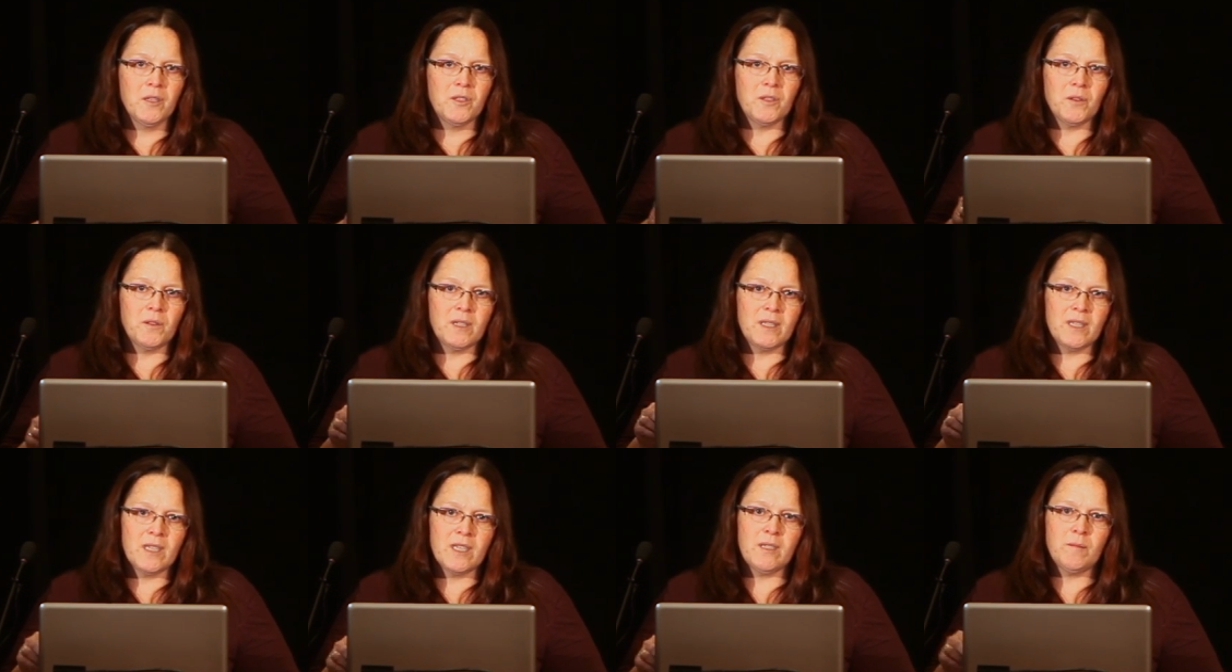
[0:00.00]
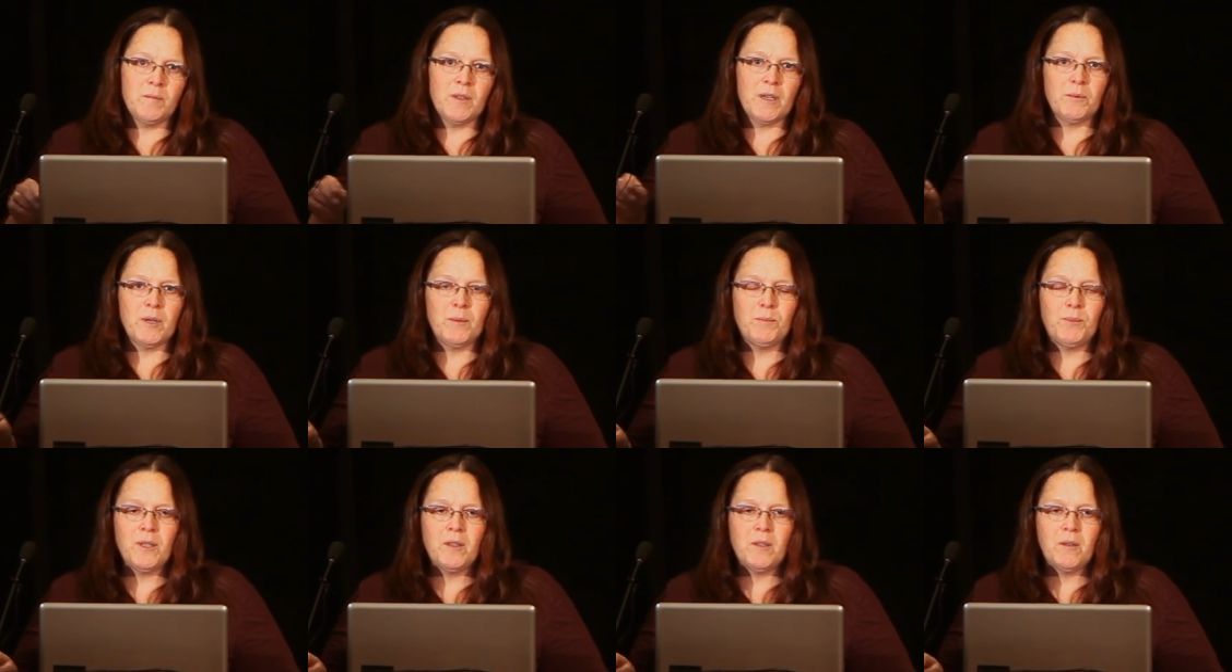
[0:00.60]
So the system that
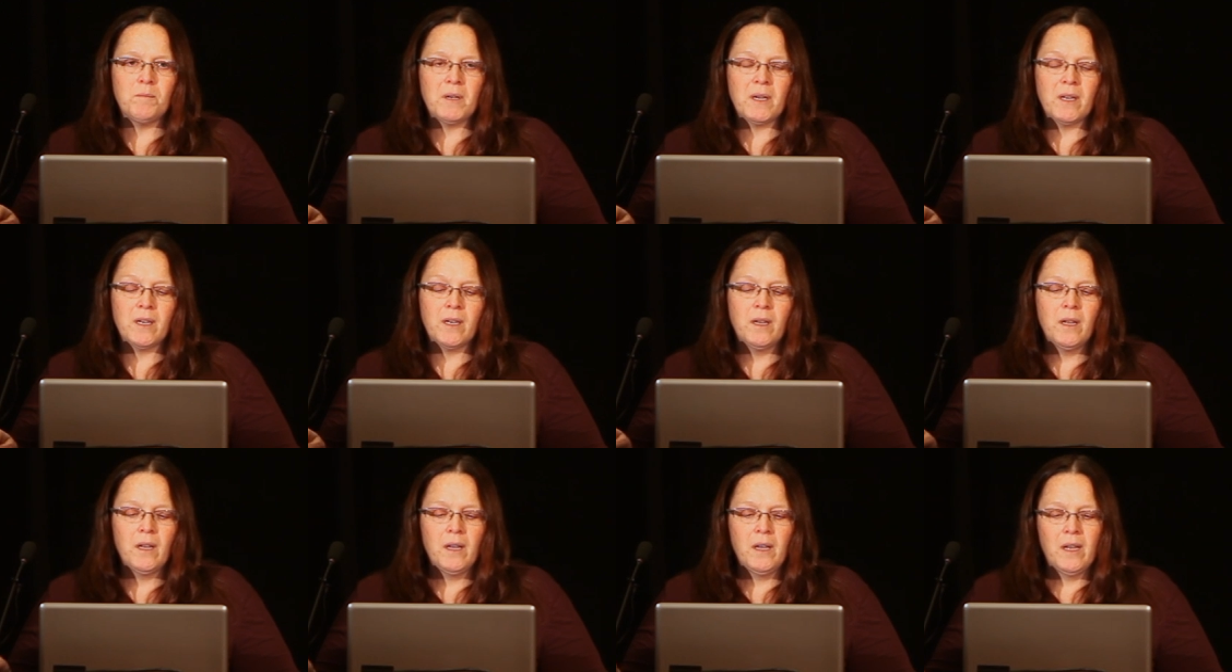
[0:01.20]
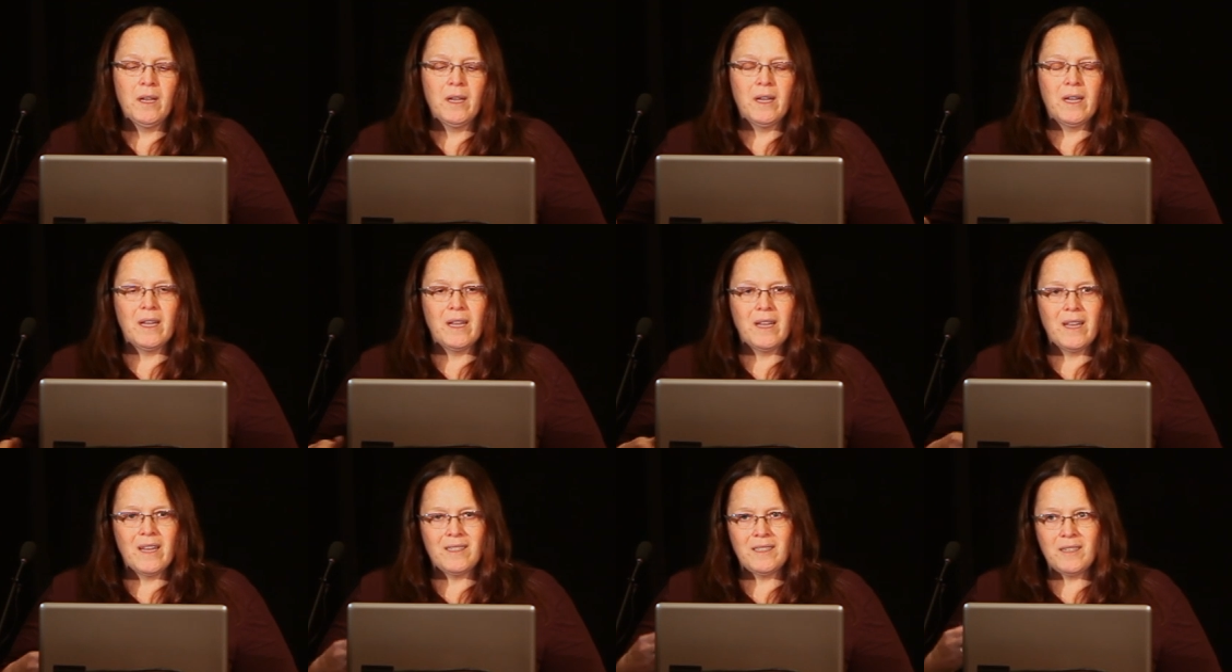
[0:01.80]
we put them in
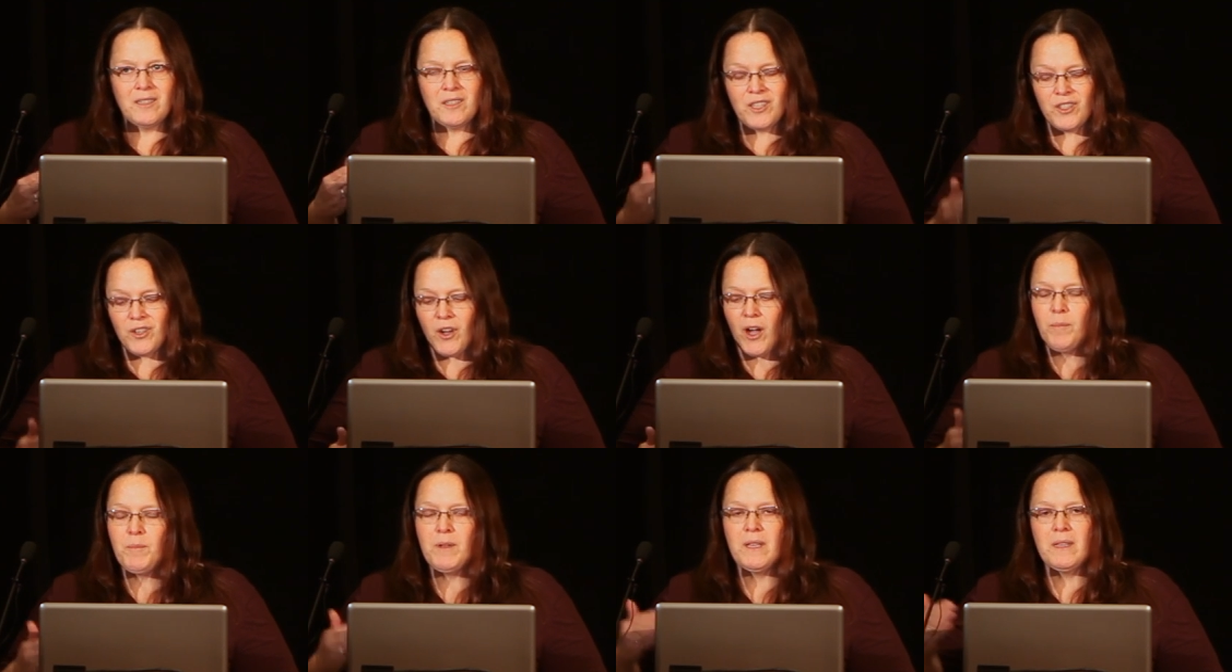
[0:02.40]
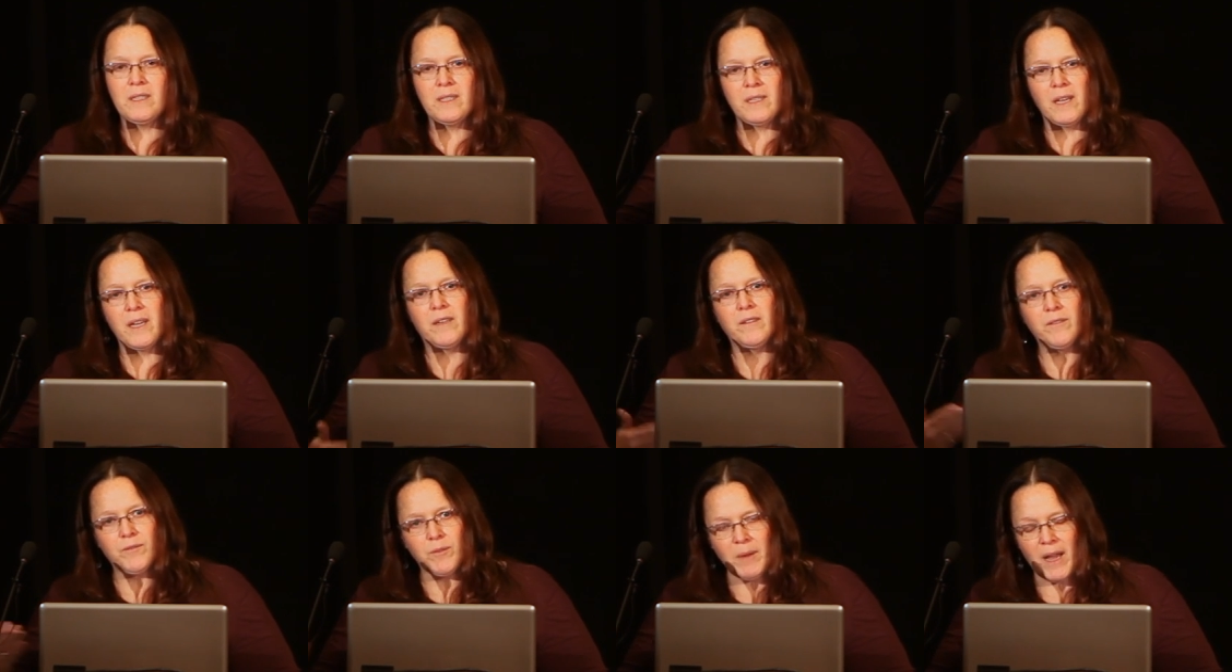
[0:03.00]
isn't stopping the
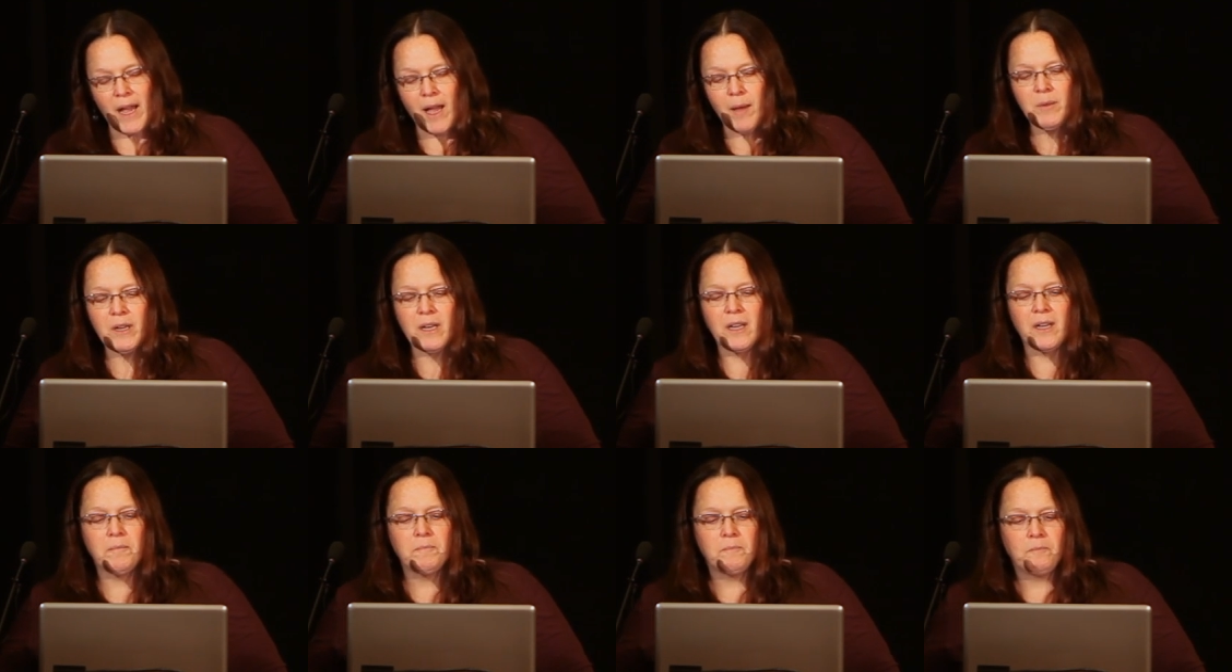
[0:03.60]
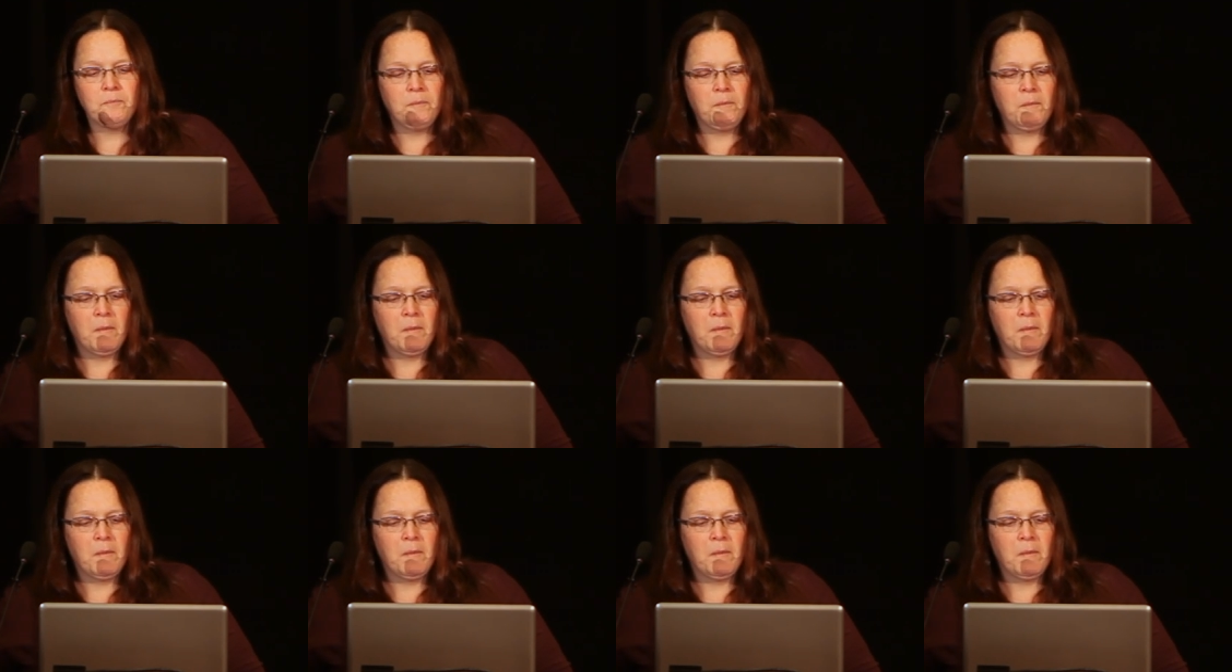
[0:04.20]
cycle from happening.